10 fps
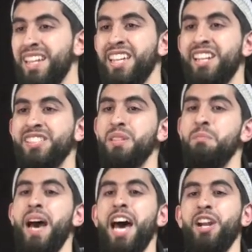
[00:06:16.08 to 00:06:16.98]
it
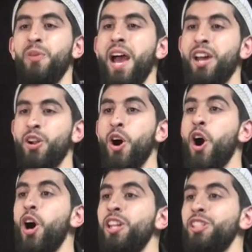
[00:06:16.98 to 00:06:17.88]
doesn't matter at
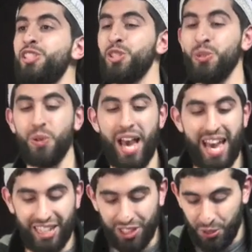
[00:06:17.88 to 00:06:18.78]
all," until
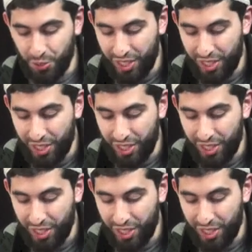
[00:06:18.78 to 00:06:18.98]
Angel